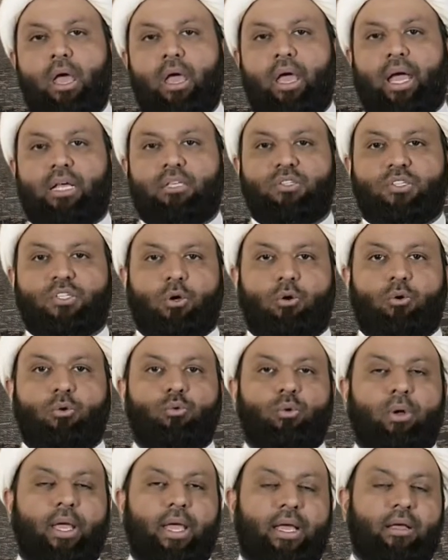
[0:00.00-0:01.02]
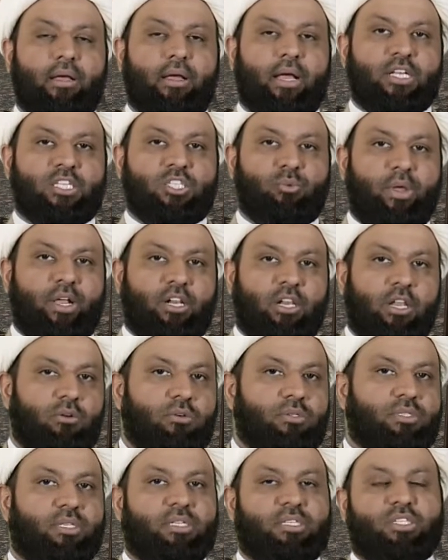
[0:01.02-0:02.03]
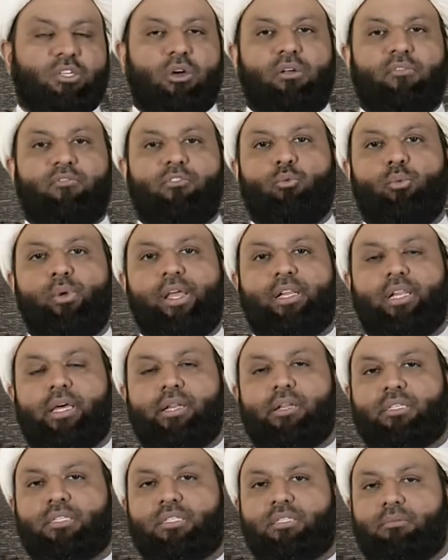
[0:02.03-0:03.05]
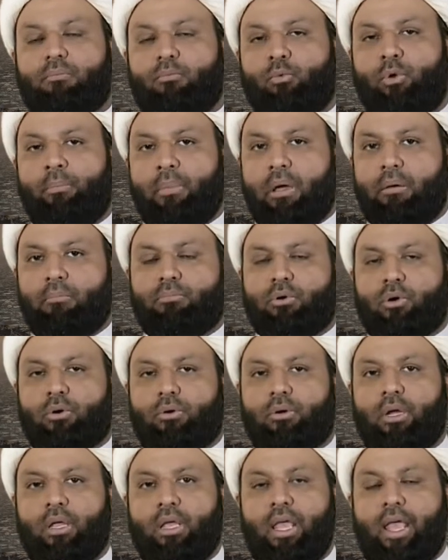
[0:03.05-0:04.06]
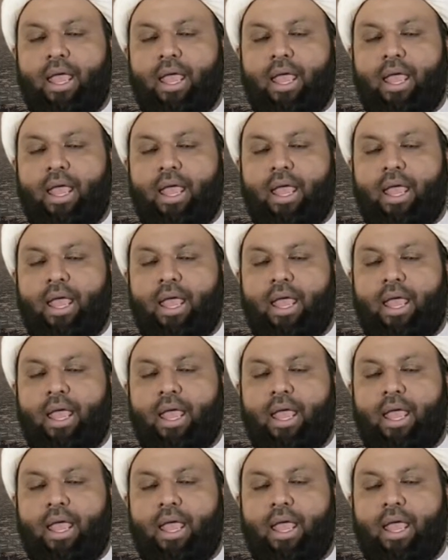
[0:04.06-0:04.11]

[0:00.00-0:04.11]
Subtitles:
And so as we close this start of the week, let us remember